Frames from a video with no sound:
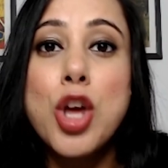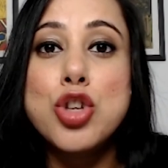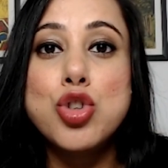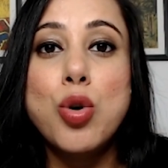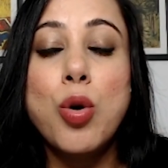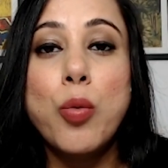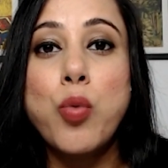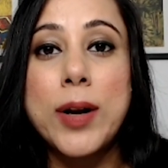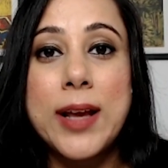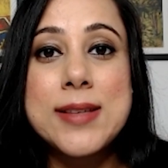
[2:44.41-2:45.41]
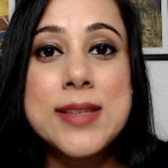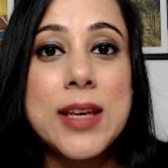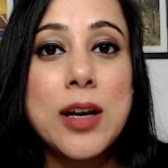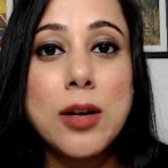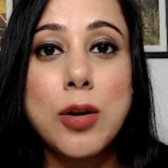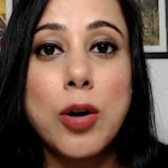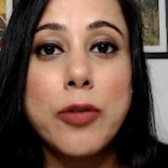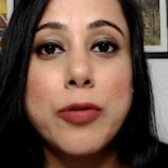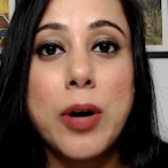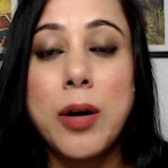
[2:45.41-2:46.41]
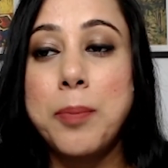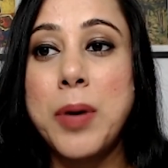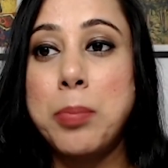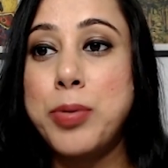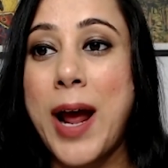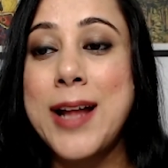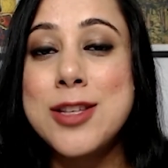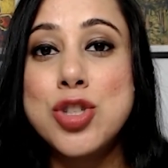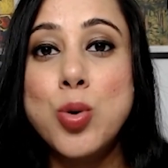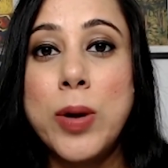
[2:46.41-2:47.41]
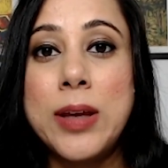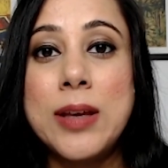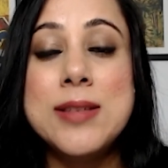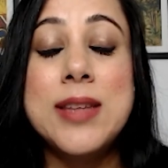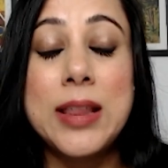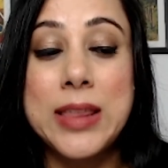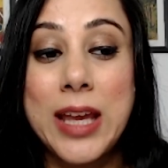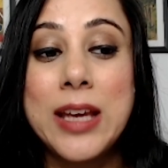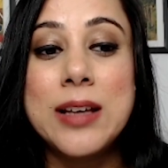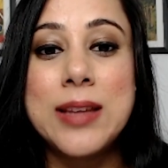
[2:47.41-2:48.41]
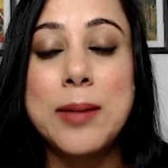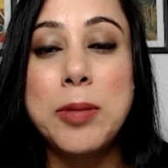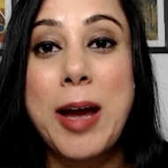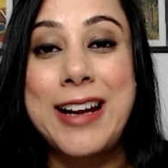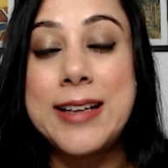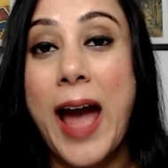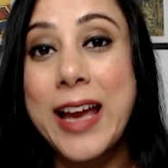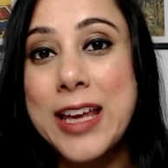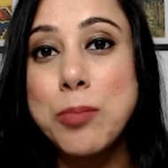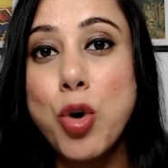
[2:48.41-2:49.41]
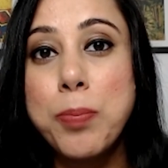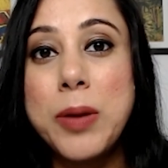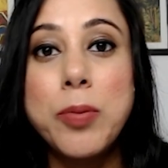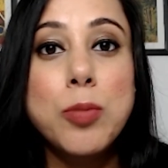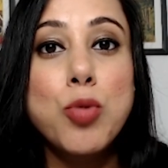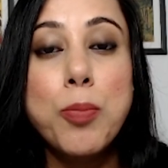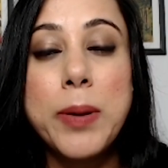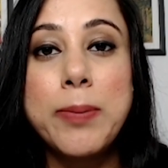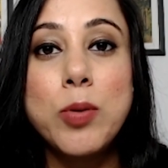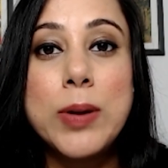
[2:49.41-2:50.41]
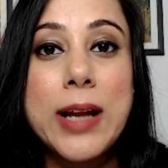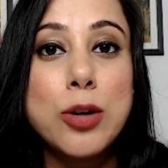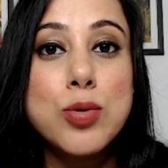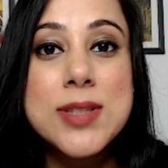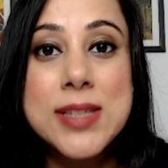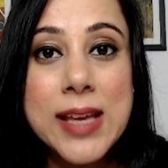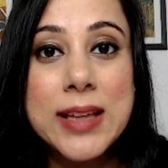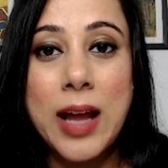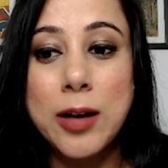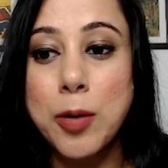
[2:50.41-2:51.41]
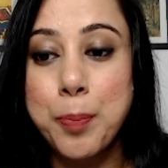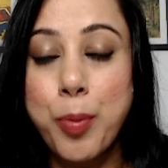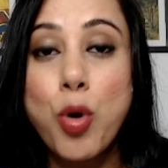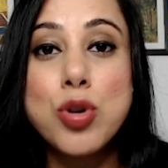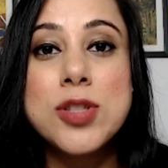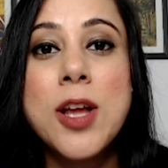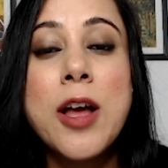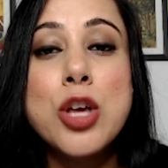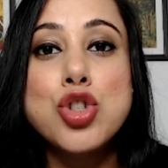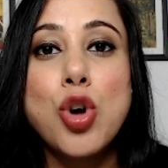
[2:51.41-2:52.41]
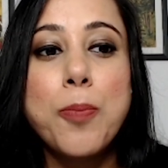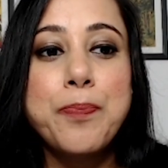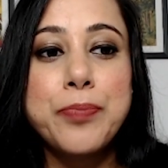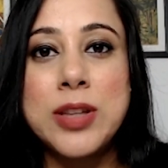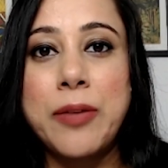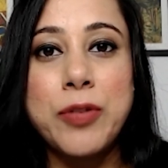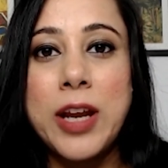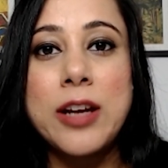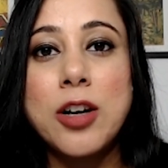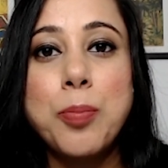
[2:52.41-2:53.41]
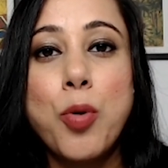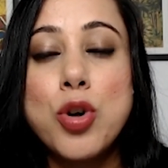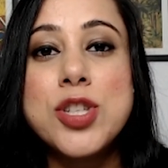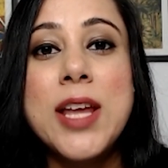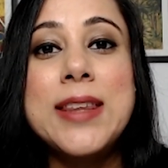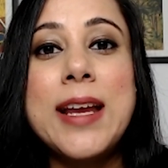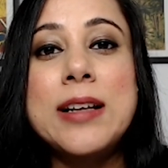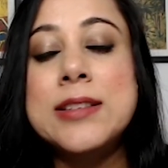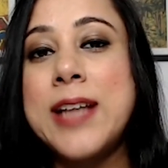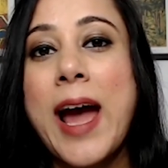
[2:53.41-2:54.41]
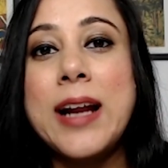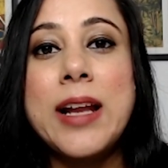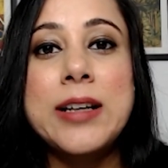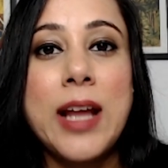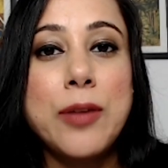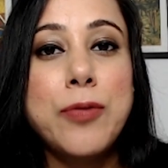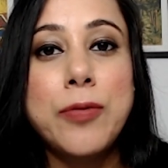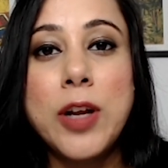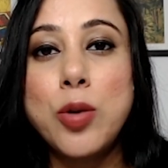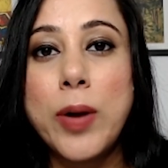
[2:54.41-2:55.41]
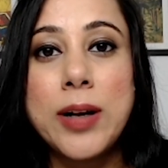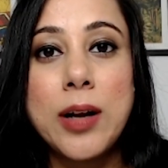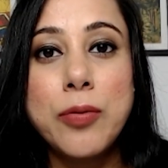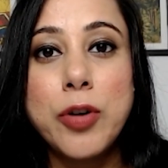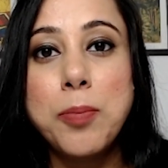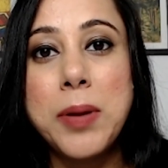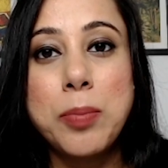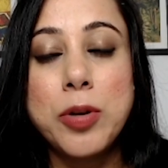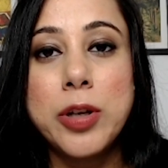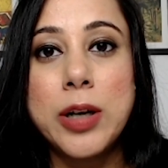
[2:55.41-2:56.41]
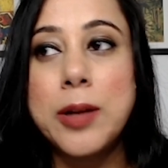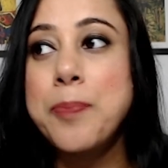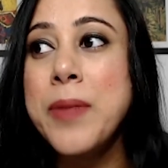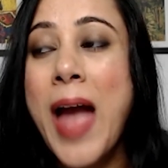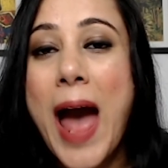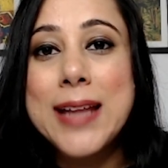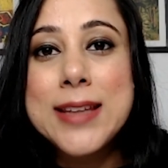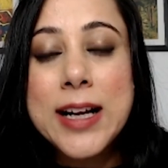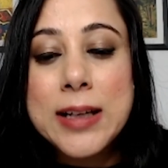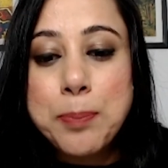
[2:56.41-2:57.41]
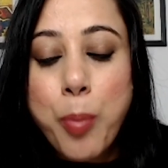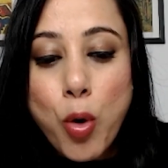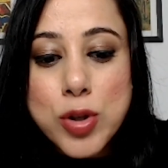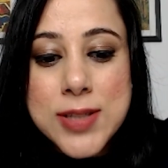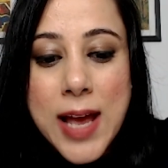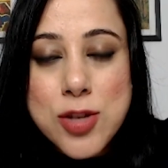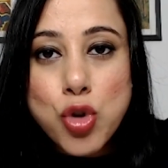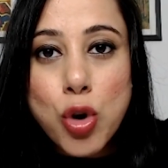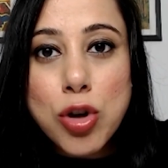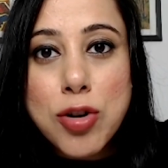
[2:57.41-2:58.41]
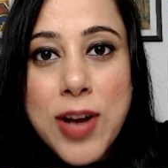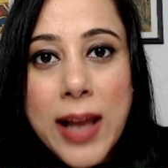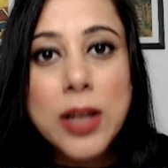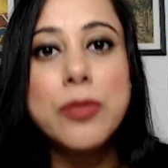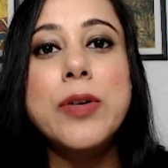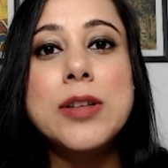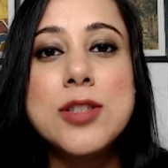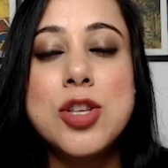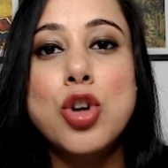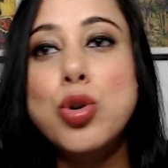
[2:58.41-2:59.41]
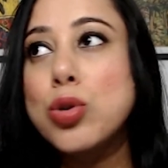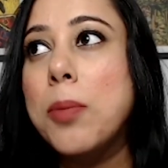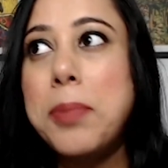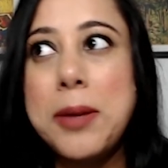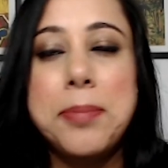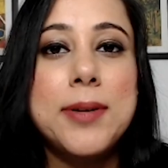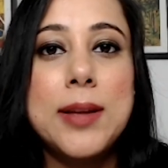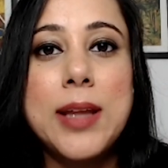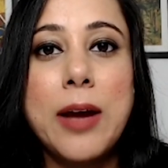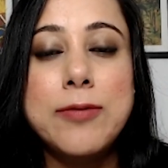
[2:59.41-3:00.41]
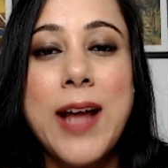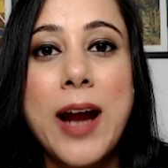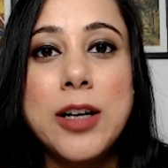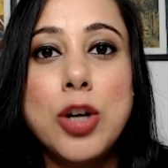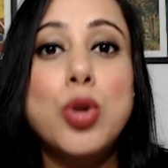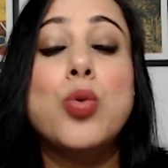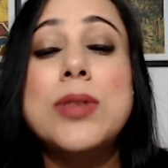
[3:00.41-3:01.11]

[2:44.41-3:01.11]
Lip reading: So what I see a lot of brands doing is they think that by tagging more people will get to see that post. So they've created a post, they'll tag like 10, 15, 20 different people in it, and that post has no relevance to the people that they have tagged it to.